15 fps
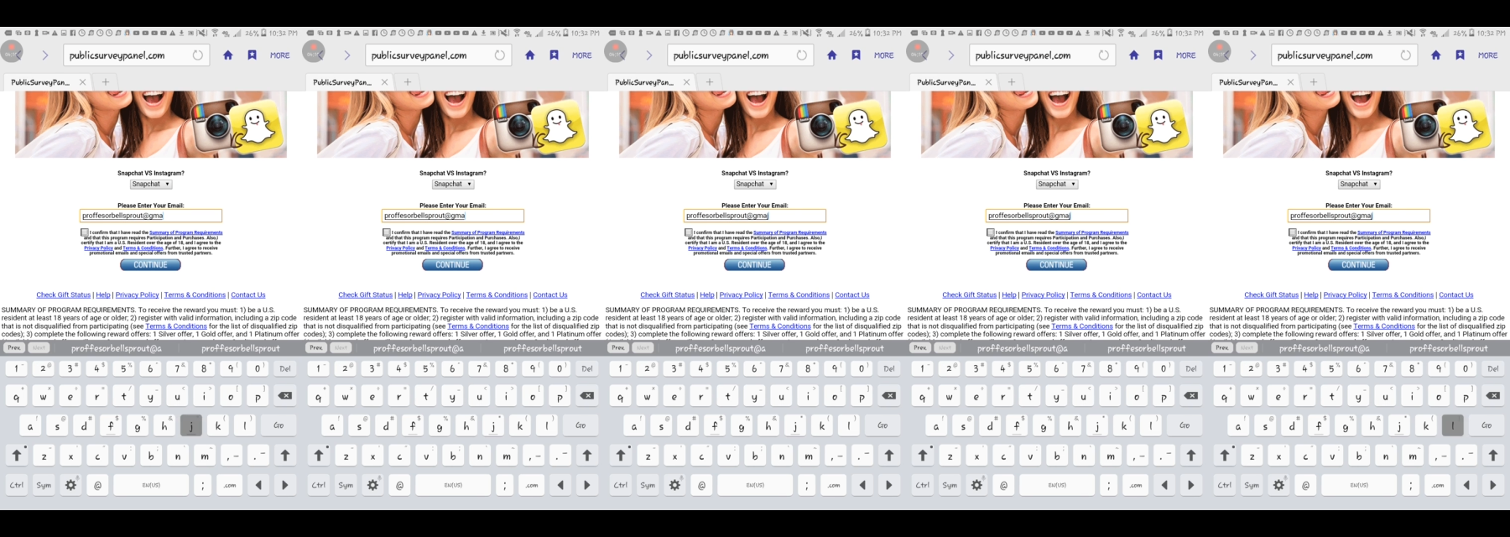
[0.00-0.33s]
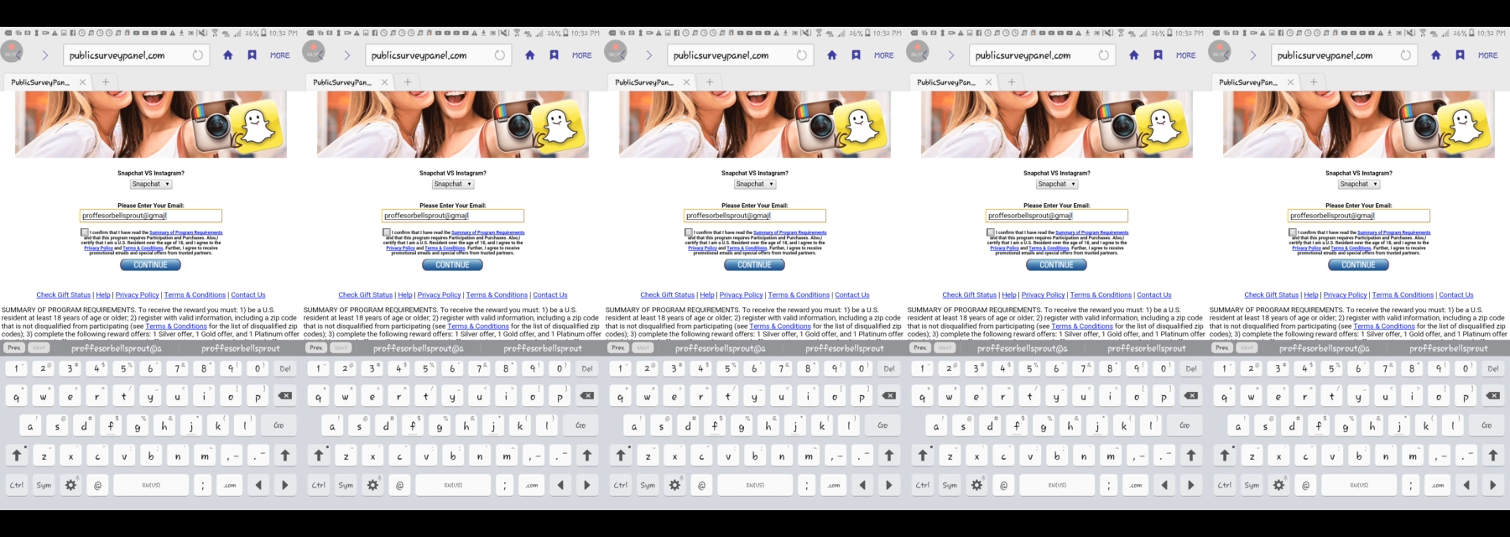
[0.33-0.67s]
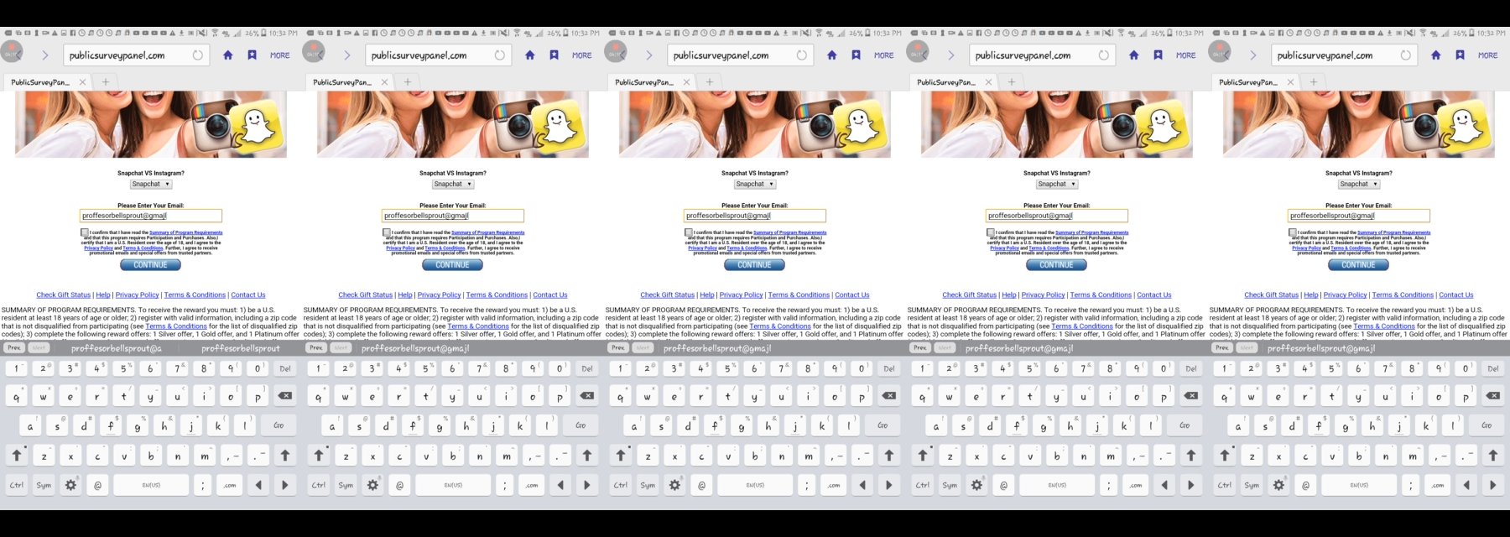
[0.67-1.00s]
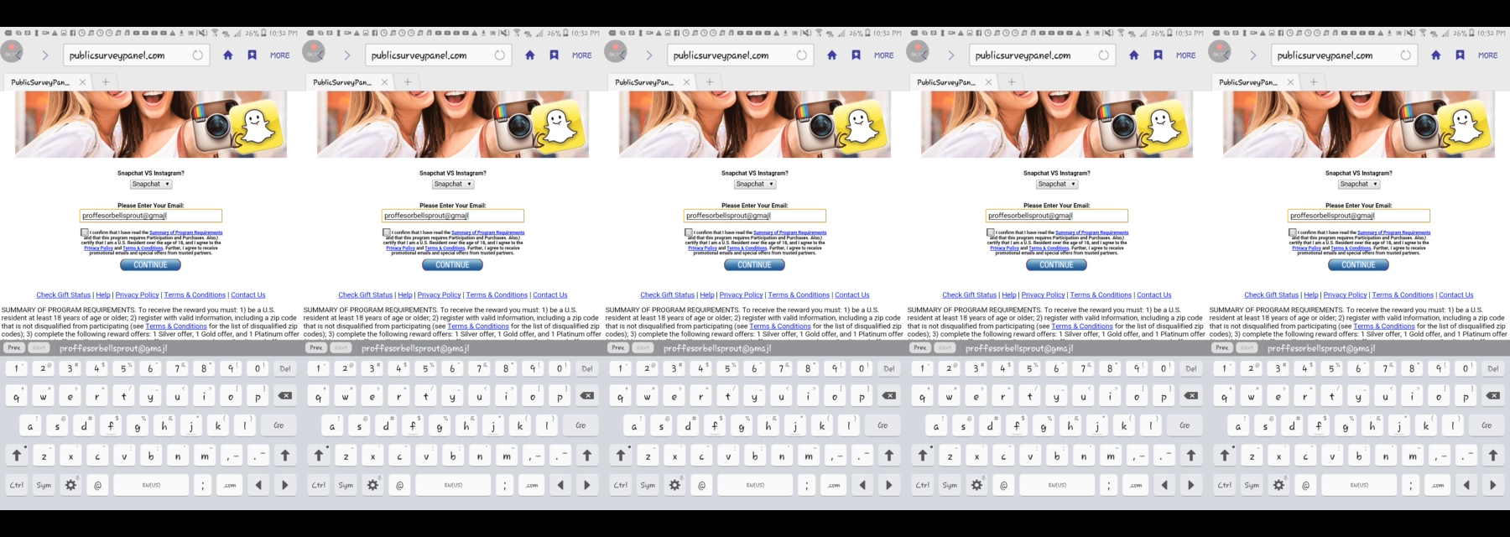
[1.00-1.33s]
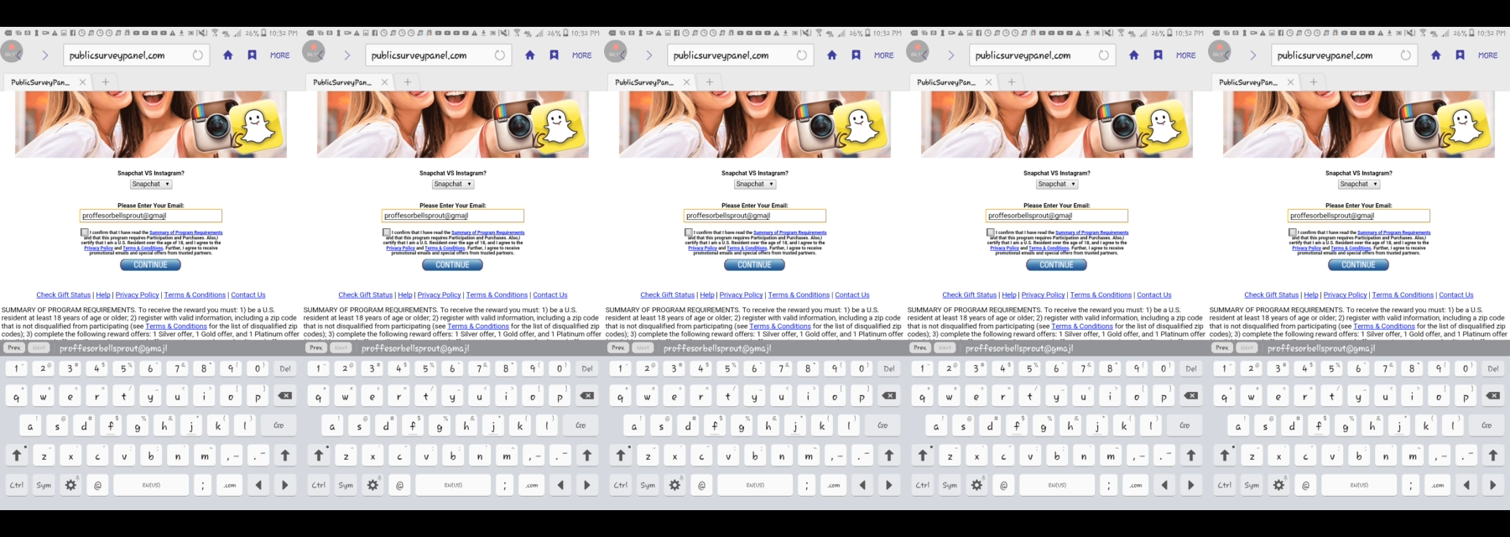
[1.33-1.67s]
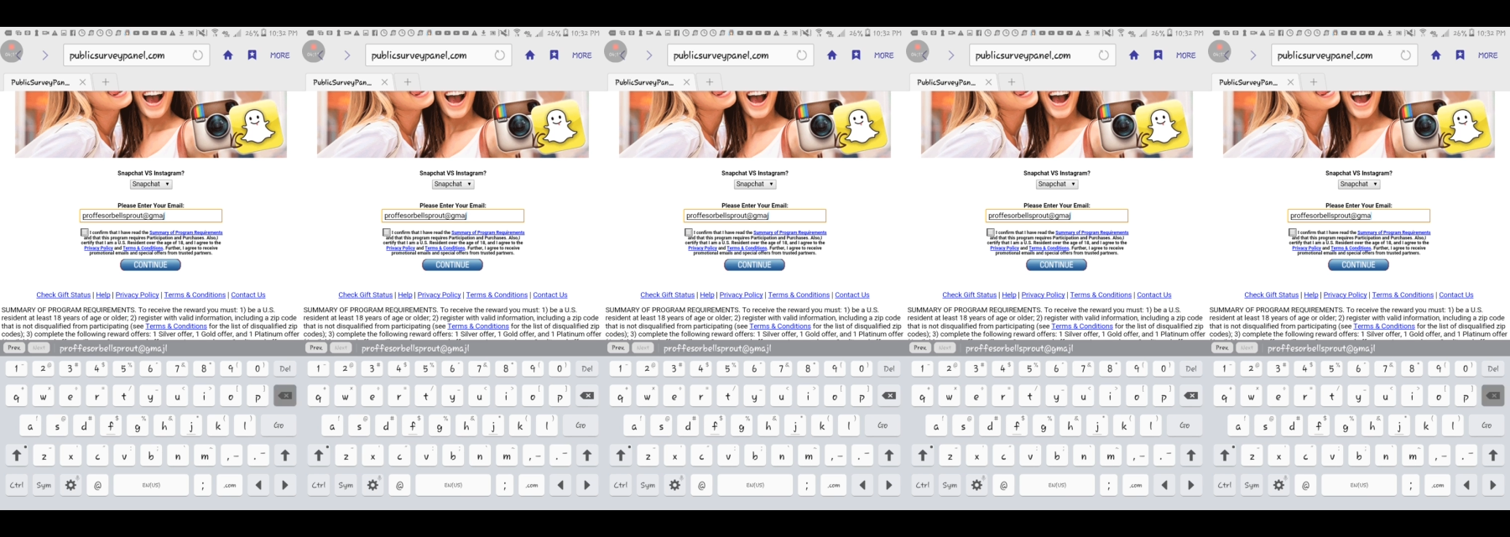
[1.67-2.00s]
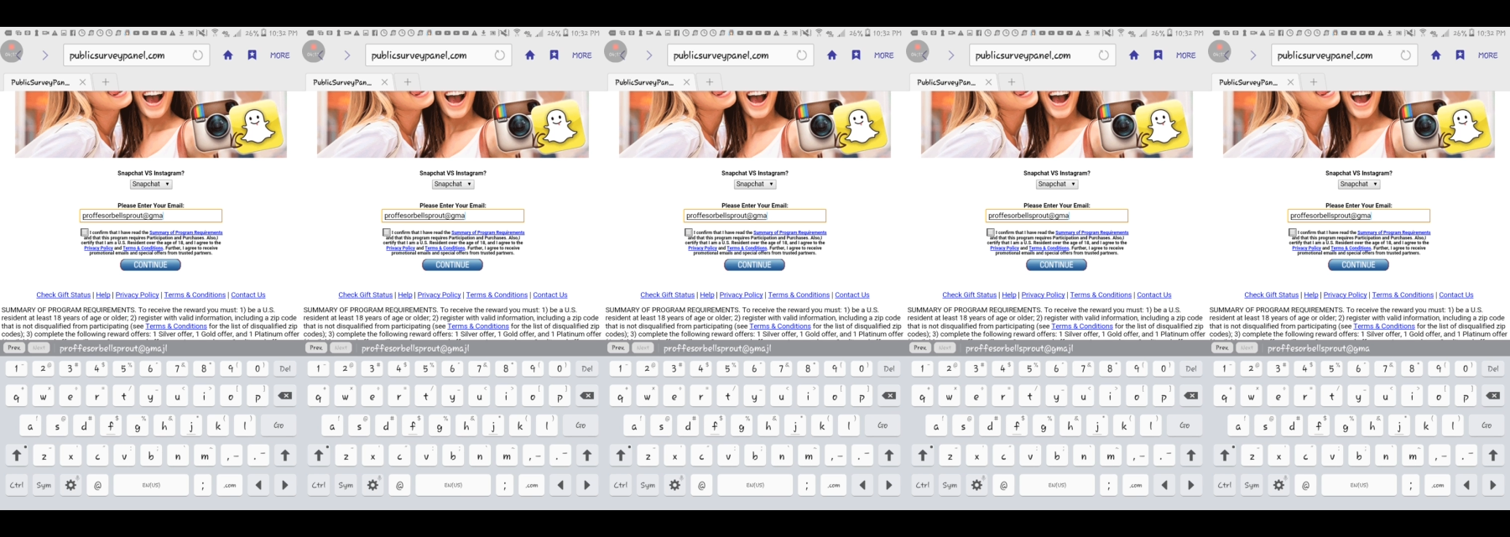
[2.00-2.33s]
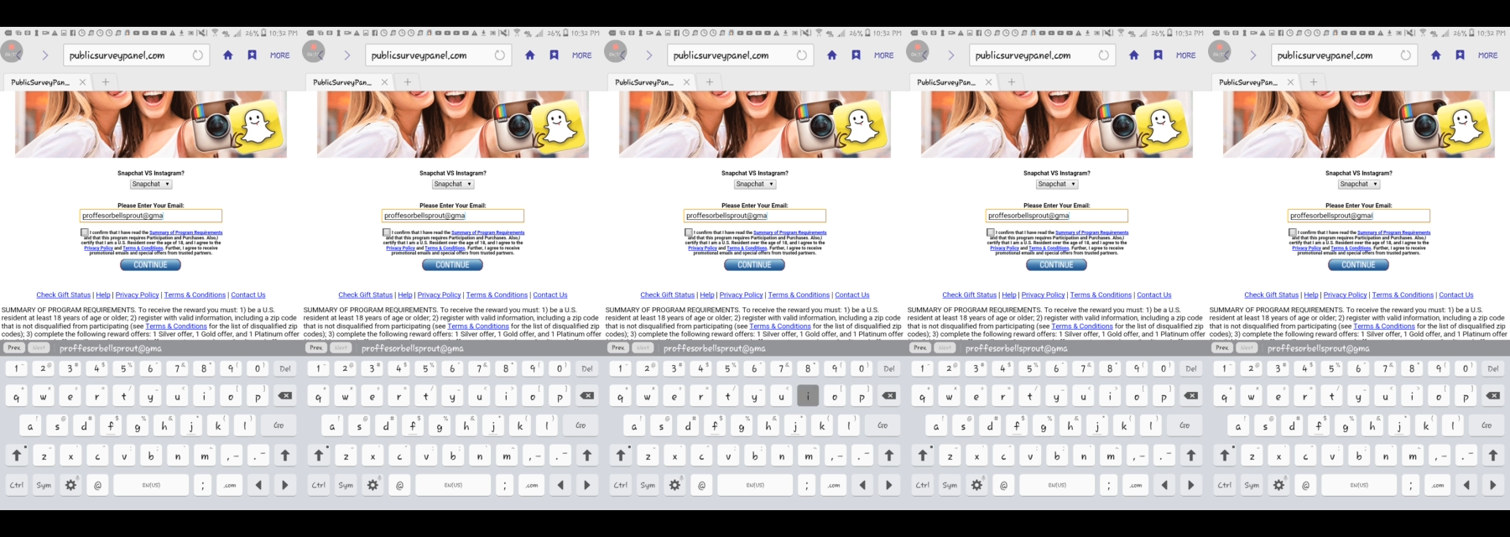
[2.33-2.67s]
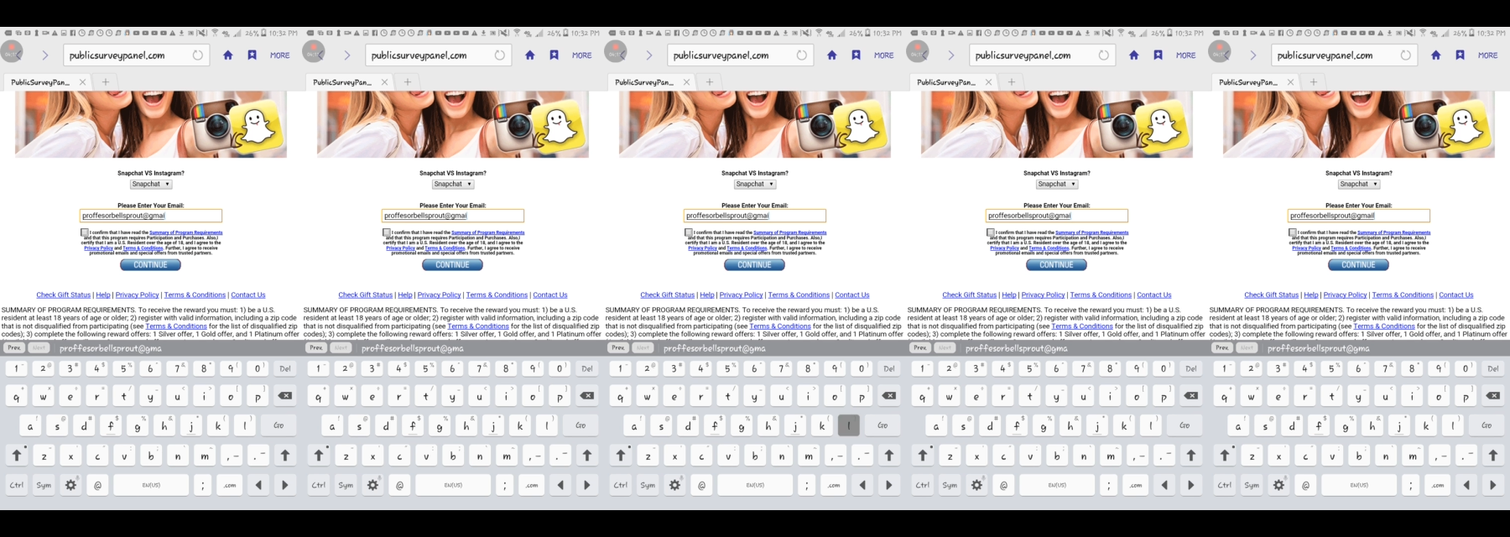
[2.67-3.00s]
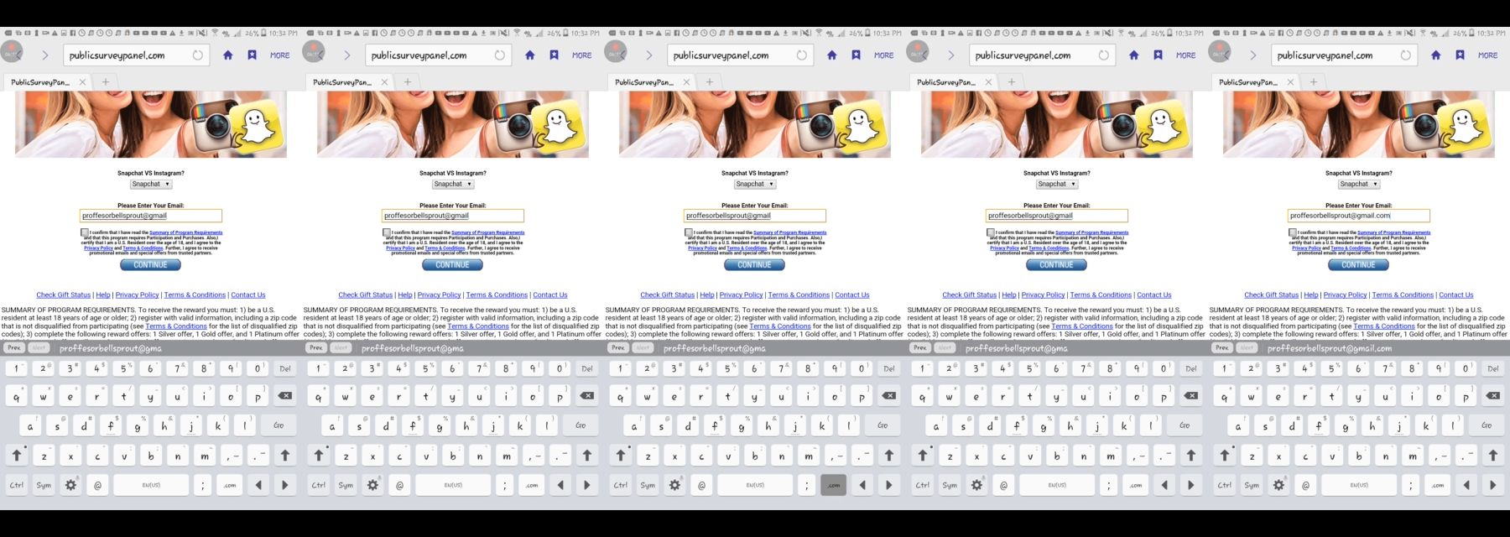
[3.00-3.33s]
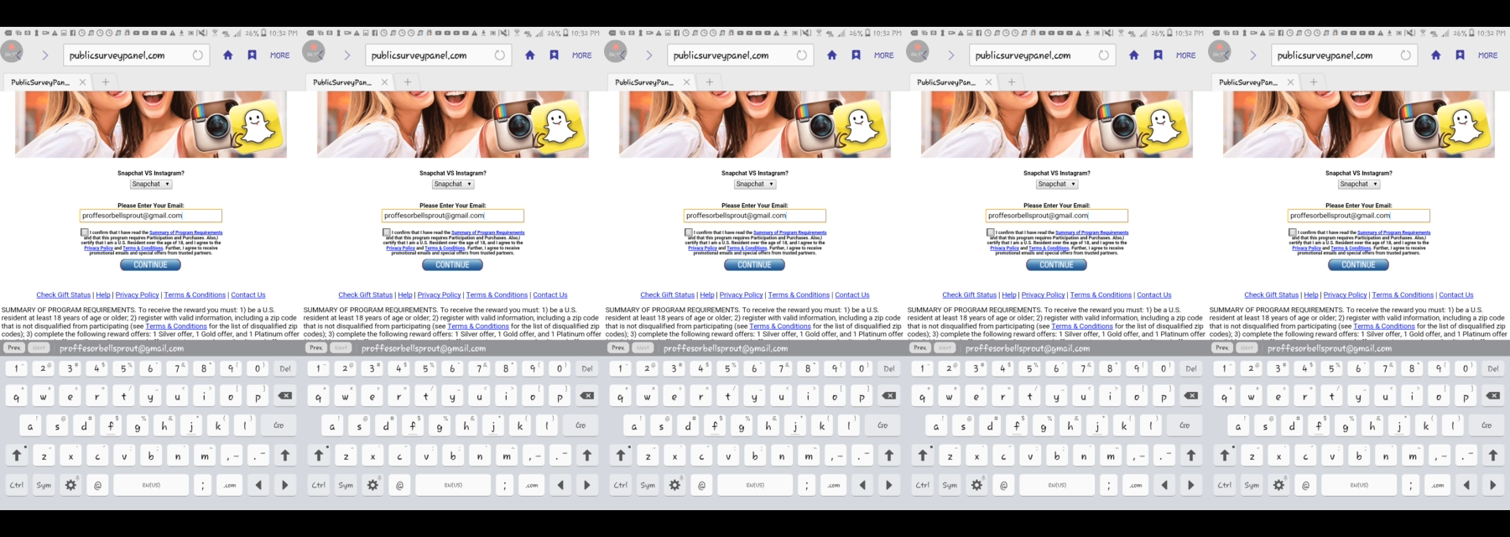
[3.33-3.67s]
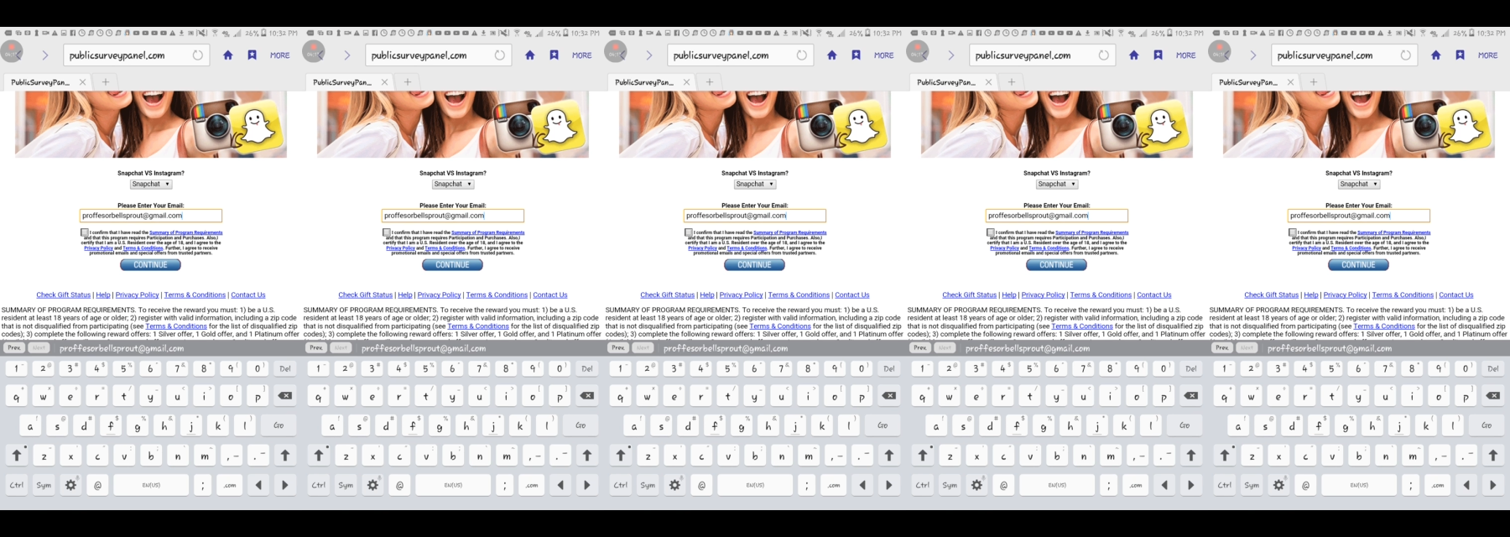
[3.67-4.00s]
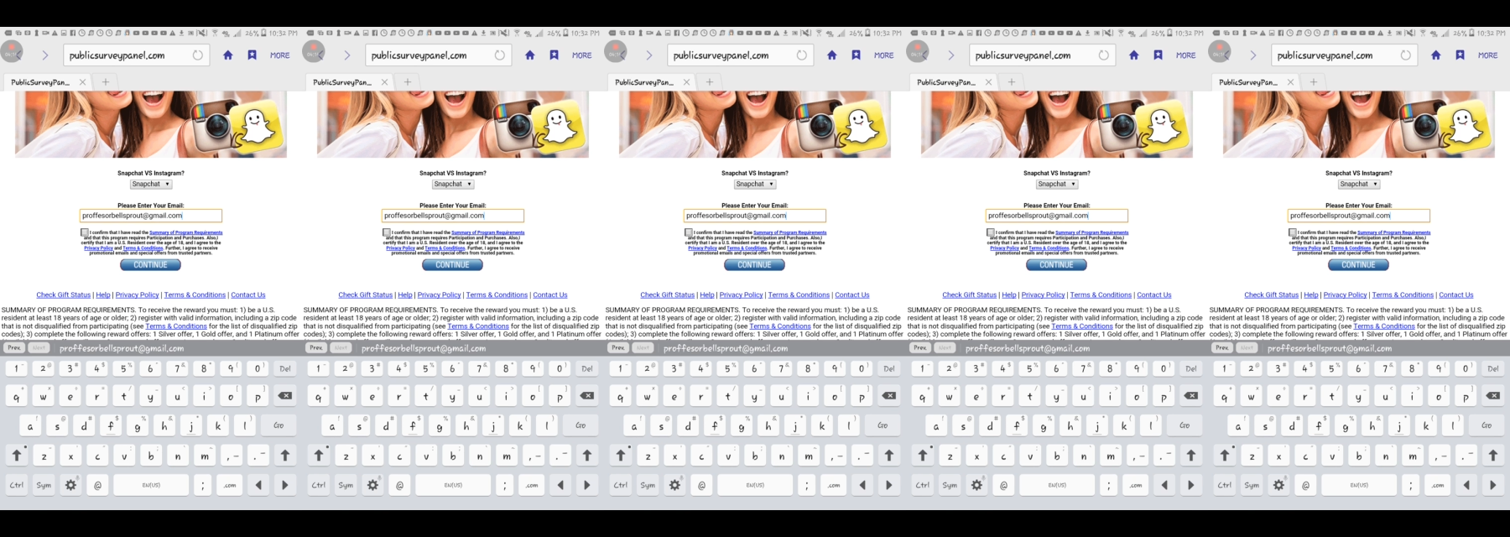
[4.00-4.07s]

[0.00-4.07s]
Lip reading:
(no speaker visible)